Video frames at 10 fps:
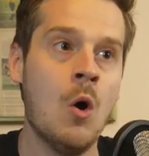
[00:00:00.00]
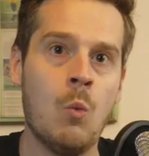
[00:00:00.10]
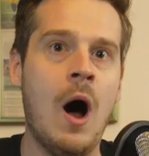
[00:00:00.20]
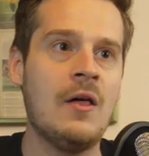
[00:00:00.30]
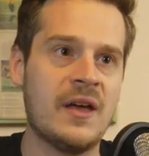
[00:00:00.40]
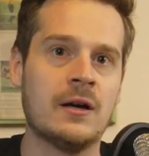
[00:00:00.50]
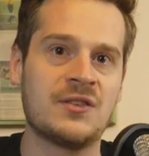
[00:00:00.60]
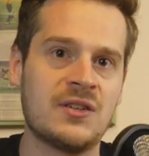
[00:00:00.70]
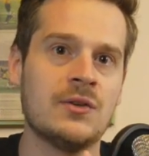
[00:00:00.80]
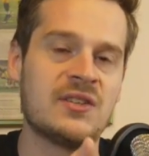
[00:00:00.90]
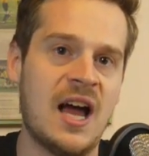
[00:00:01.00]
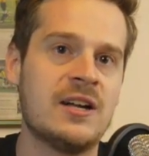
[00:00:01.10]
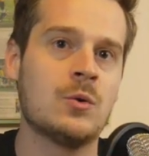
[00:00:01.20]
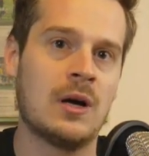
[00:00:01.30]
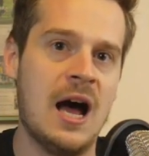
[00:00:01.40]
while they are still
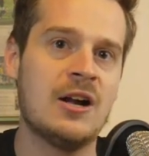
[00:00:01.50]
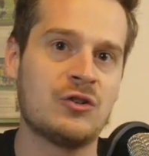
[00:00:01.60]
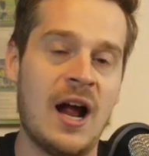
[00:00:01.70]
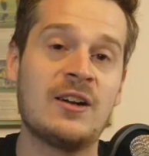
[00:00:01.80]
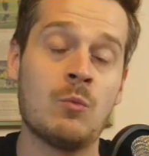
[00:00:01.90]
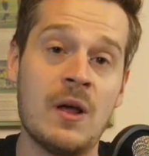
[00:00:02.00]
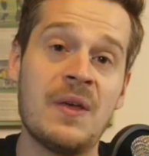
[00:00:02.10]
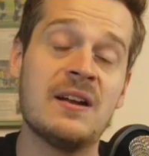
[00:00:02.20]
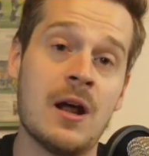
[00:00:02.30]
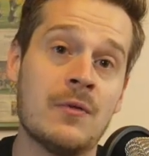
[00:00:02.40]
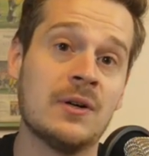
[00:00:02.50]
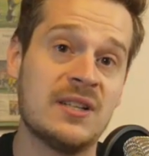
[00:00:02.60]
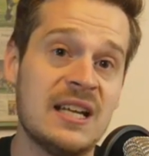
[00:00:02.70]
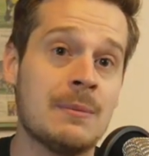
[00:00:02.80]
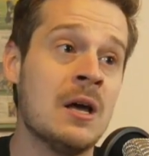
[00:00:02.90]
signed to a contract with another
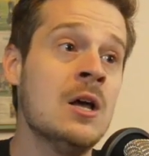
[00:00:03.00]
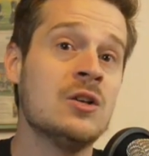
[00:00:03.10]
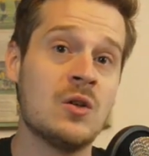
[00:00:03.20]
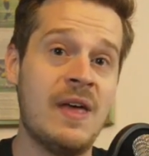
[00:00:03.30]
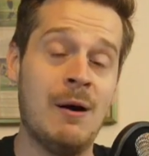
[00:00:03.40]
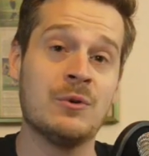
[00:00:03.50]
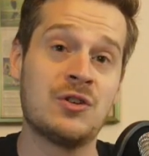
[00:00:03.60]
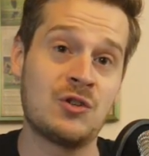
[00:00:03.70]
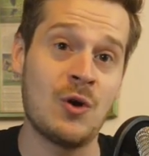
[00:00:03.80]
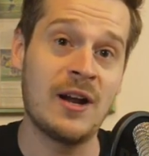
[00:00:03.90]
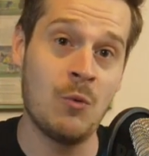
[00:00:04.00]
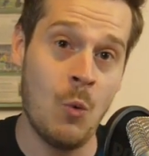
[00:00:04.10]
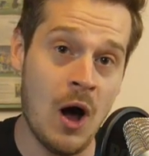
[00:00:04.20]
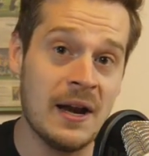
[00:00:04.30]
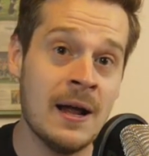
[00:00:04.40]
team. So that was strike
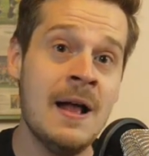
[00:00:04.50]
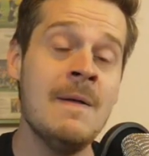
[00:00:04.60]
one.